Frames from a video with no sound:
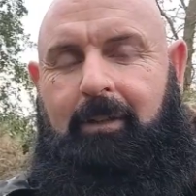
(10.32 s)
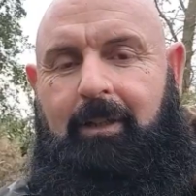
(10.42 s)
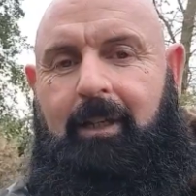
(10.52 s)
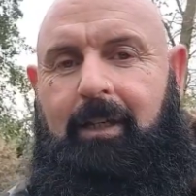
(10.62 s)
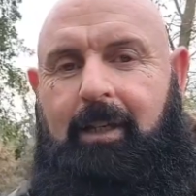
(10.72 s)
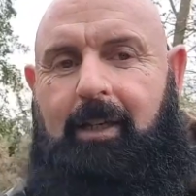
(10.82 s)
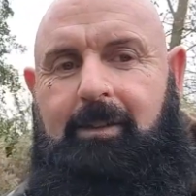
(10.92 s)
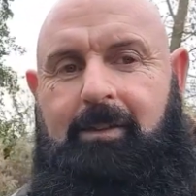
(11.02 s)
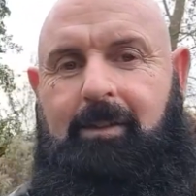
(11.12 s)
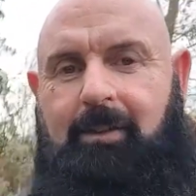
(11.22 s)
Hey
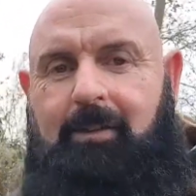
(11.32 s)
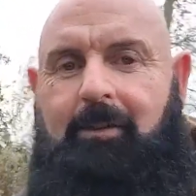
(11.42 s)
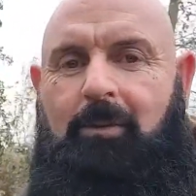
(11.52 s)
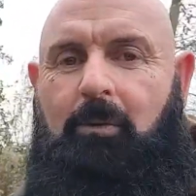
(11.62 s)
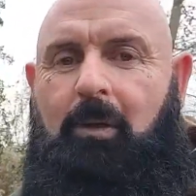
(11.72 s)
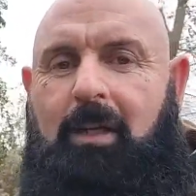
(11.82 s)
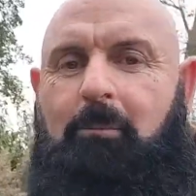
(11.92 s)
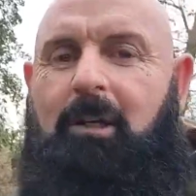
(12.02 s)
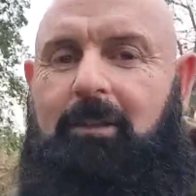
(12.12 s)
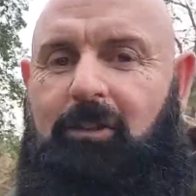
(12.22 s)
guys, welcome
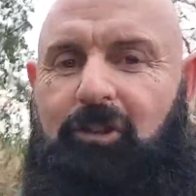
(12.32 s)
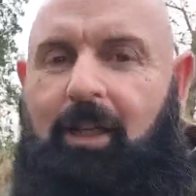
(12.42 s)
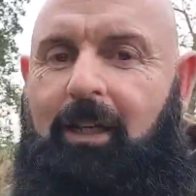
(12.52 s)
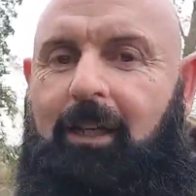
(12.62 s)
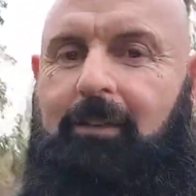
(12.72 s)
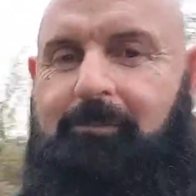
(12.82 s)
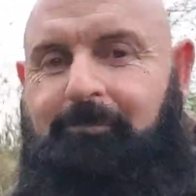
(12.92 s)
back to the channel.